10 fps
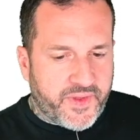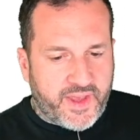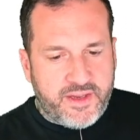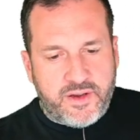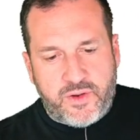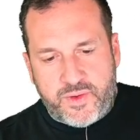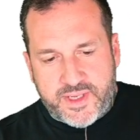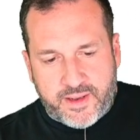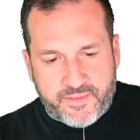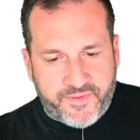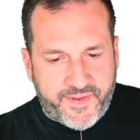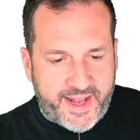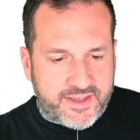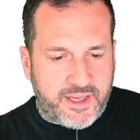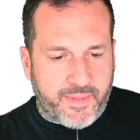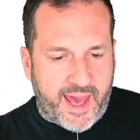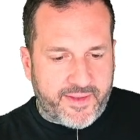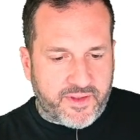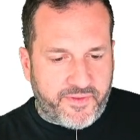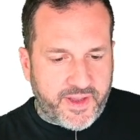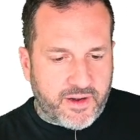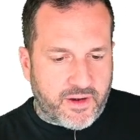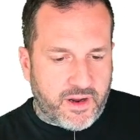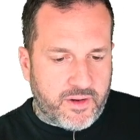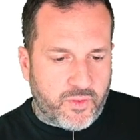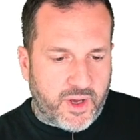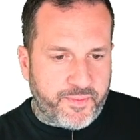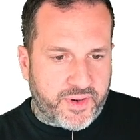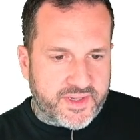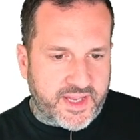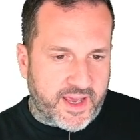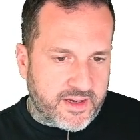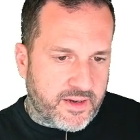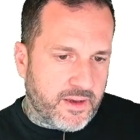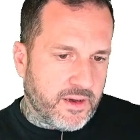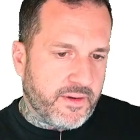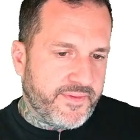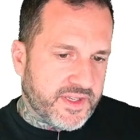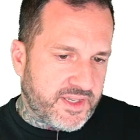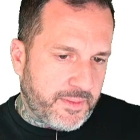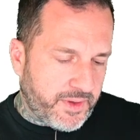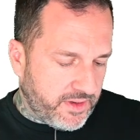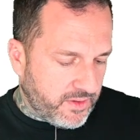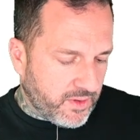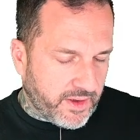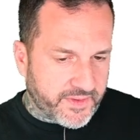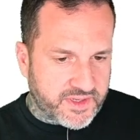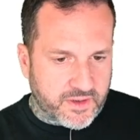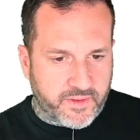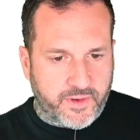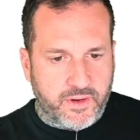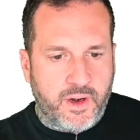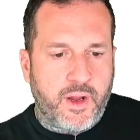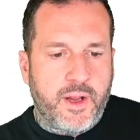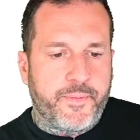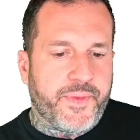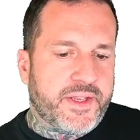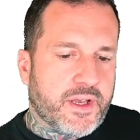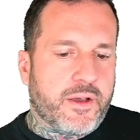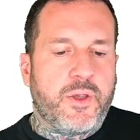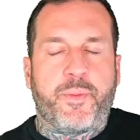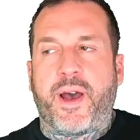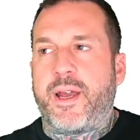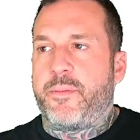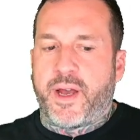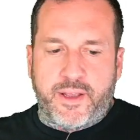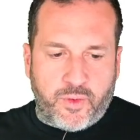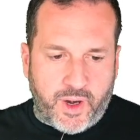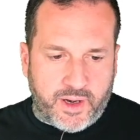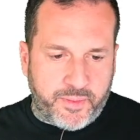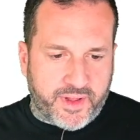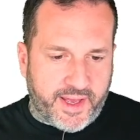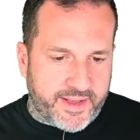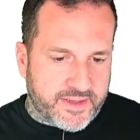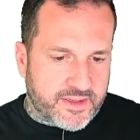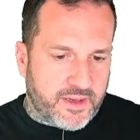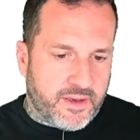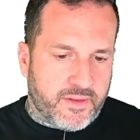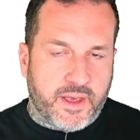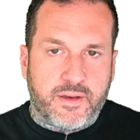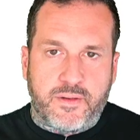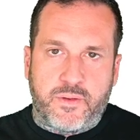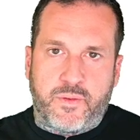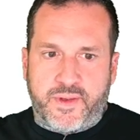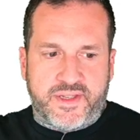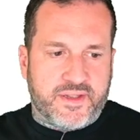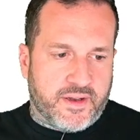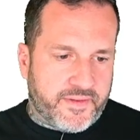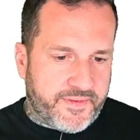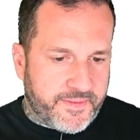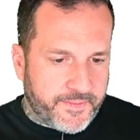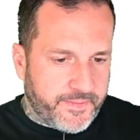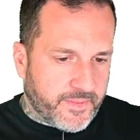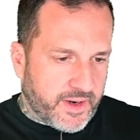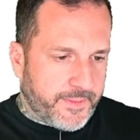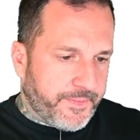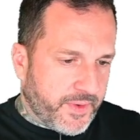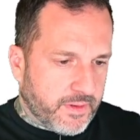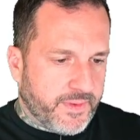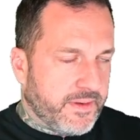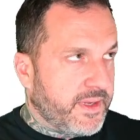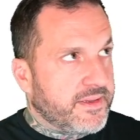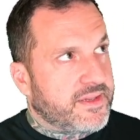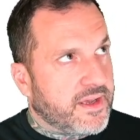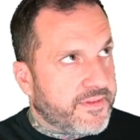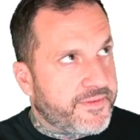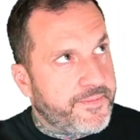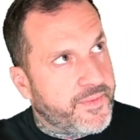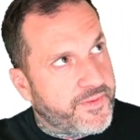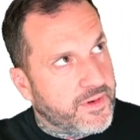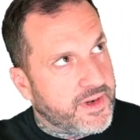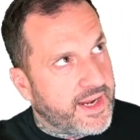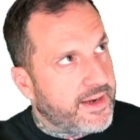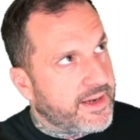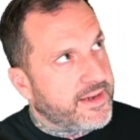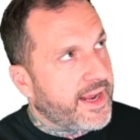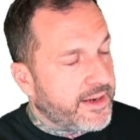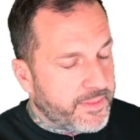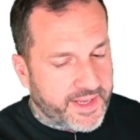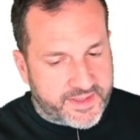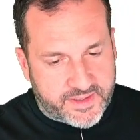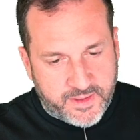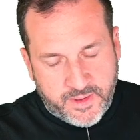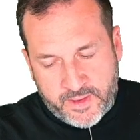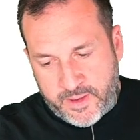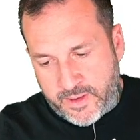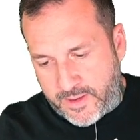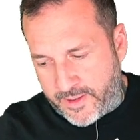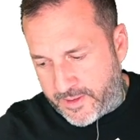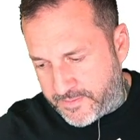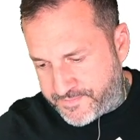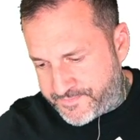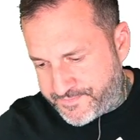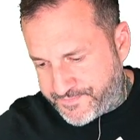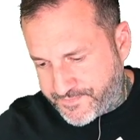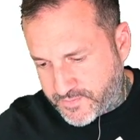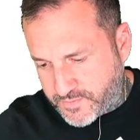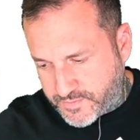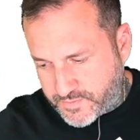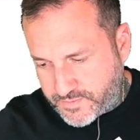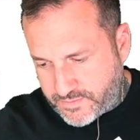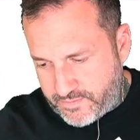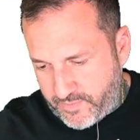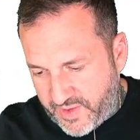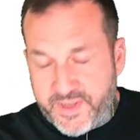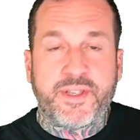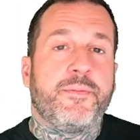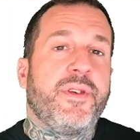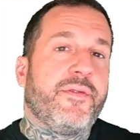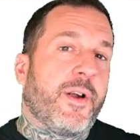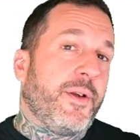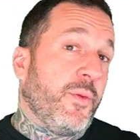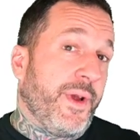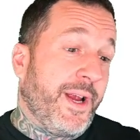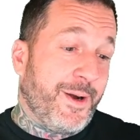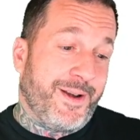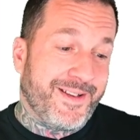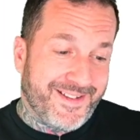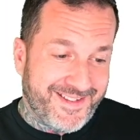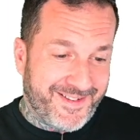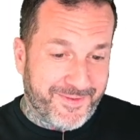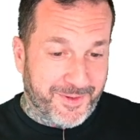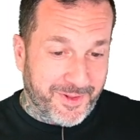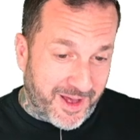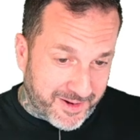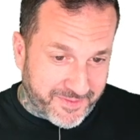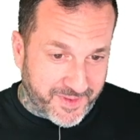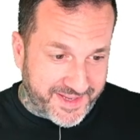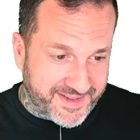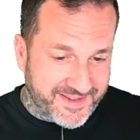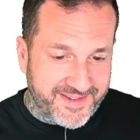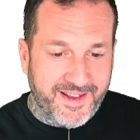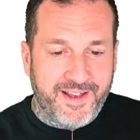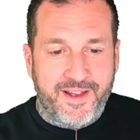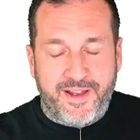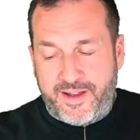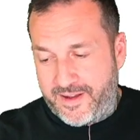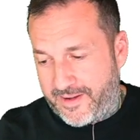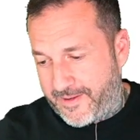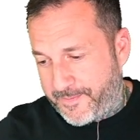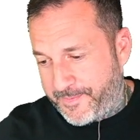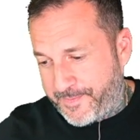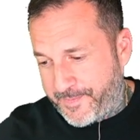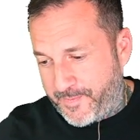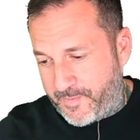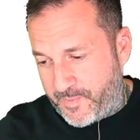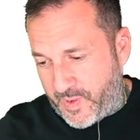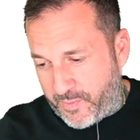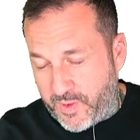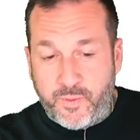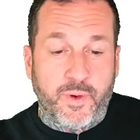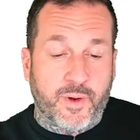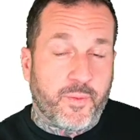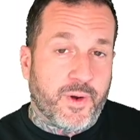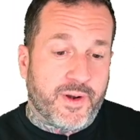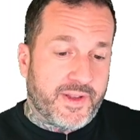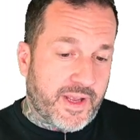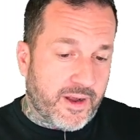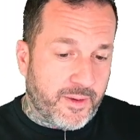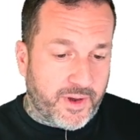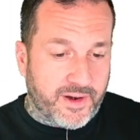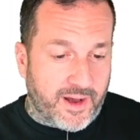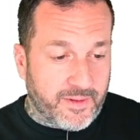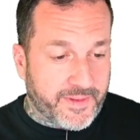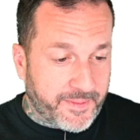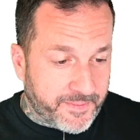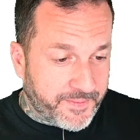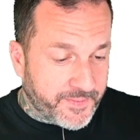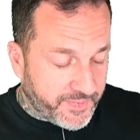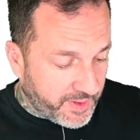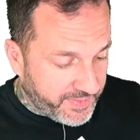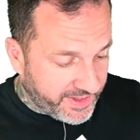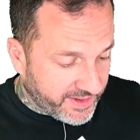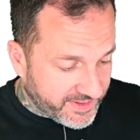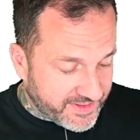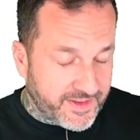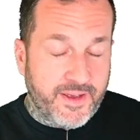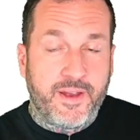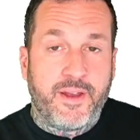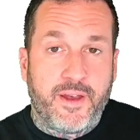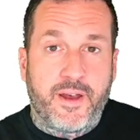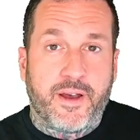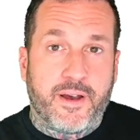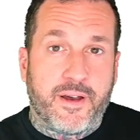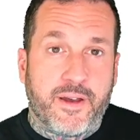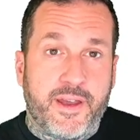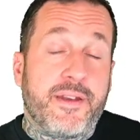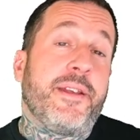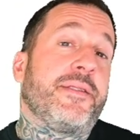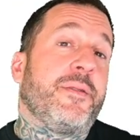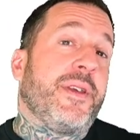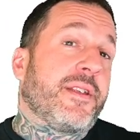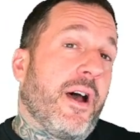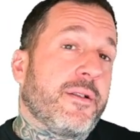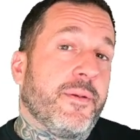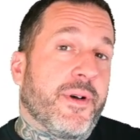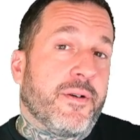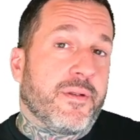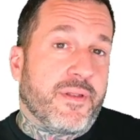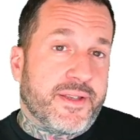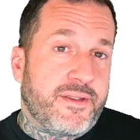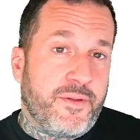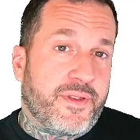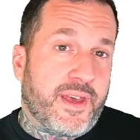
and then you do some fancy math to figure out what percent of the CPU on the server is occupied by query plans that do this stuff, right? Or that did stuff for a in a database. Um, this can be very weird for a lot of reasons. Um, and we'll, we're, we're going to talk about all of them because uh, it needs to be talked about lest you